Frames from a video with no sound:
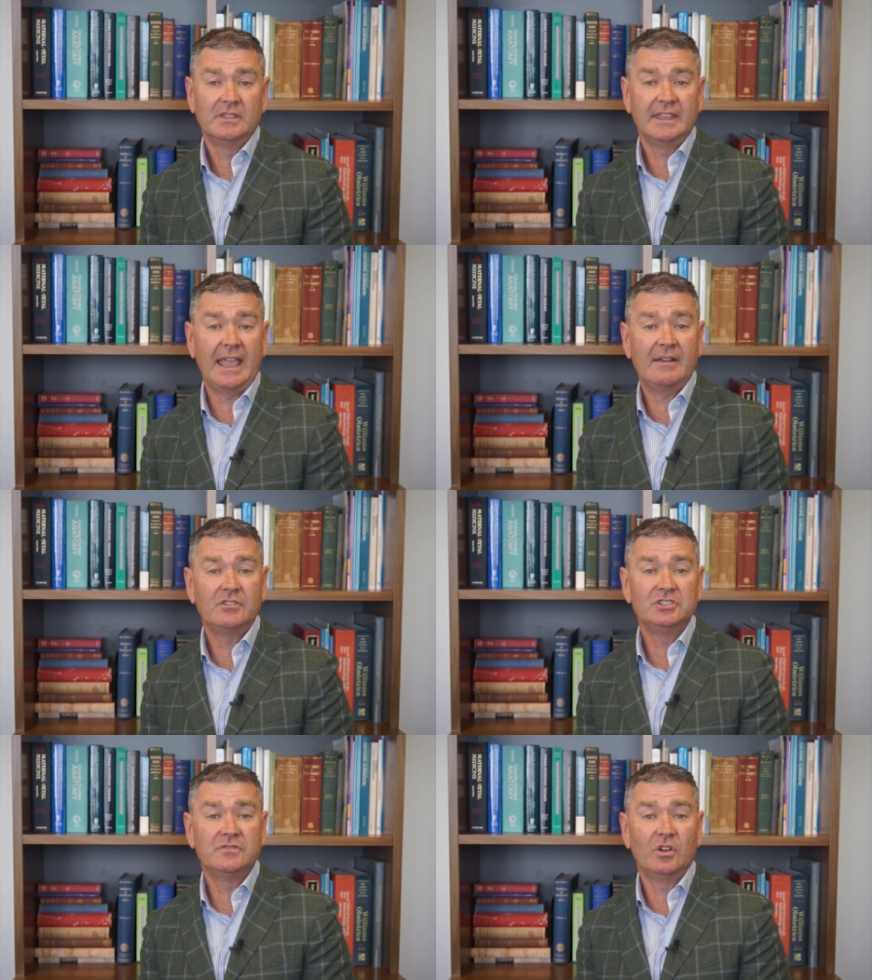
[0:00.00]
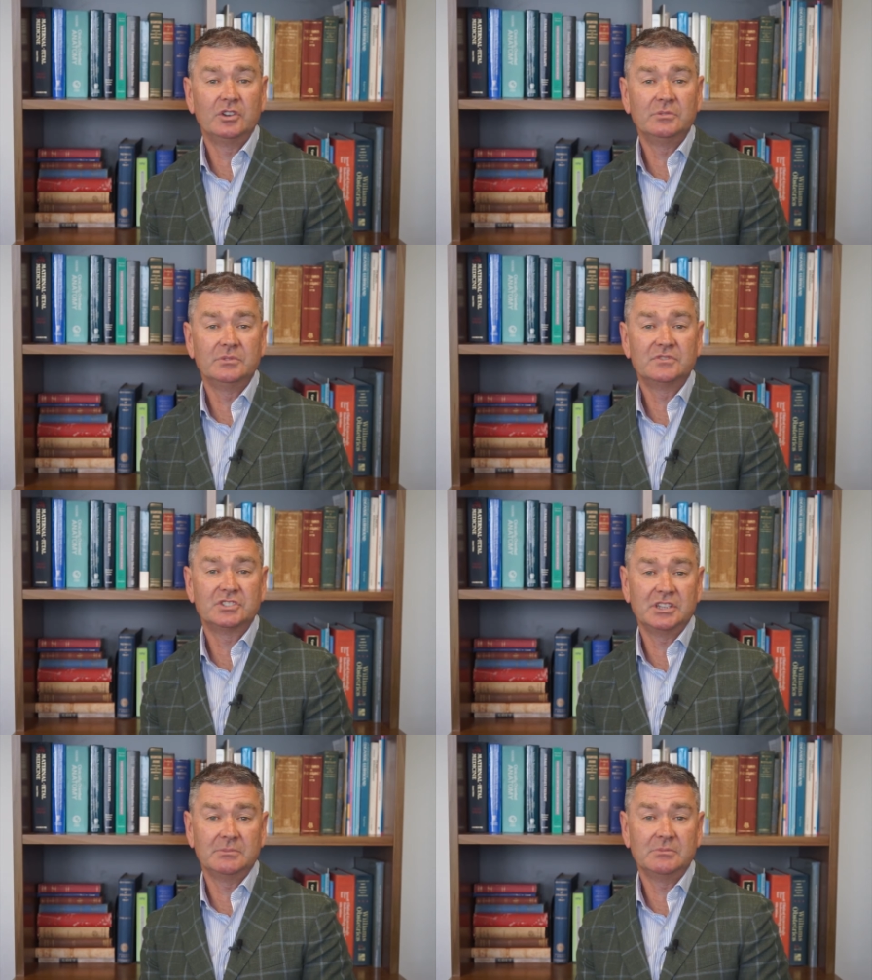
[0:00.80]
the average volume of
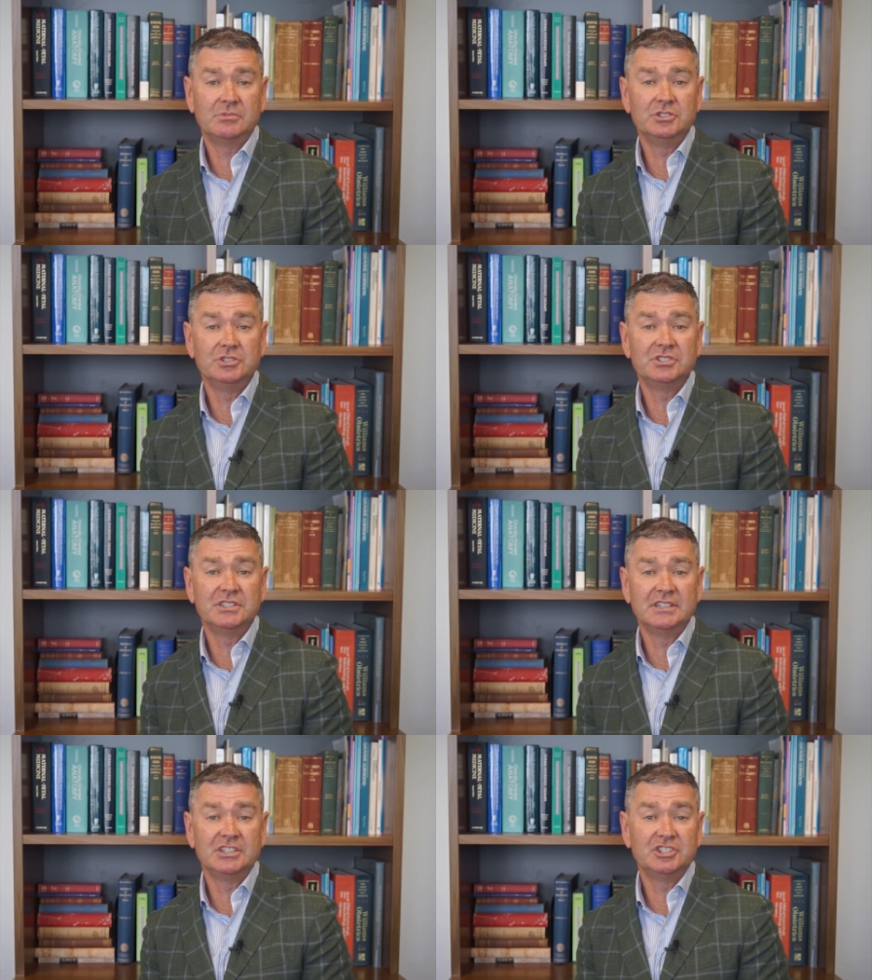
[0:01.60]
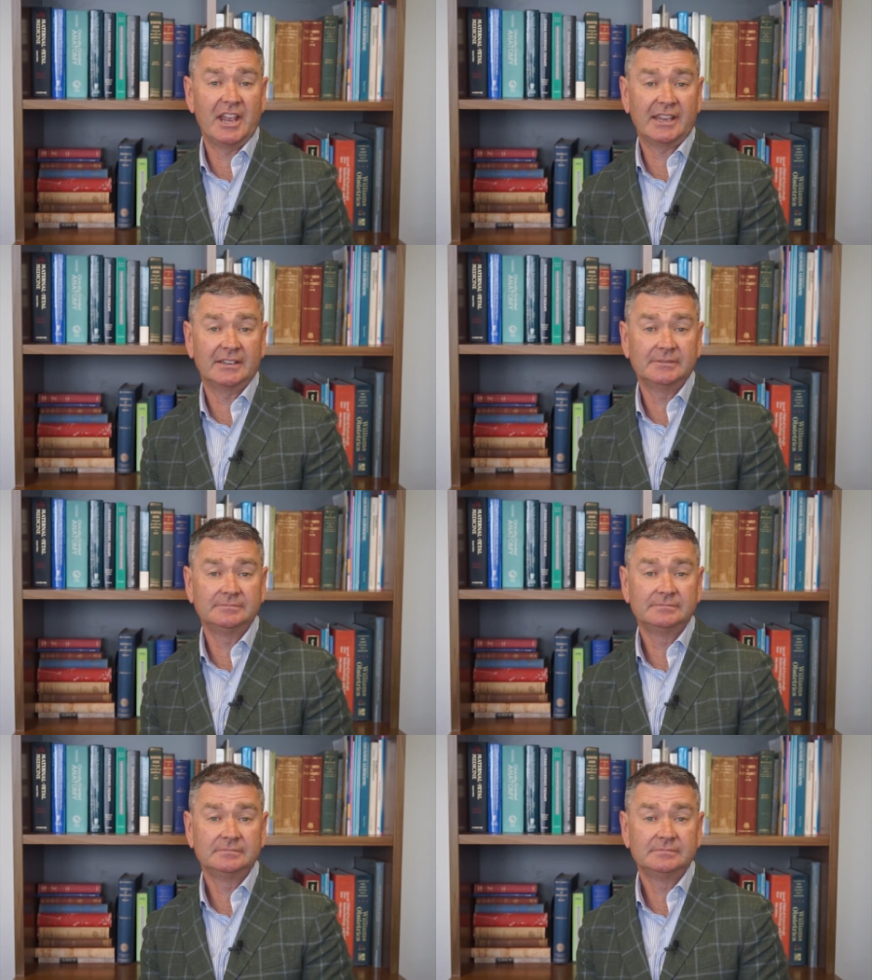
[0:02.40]
semen produced in the ejaculate.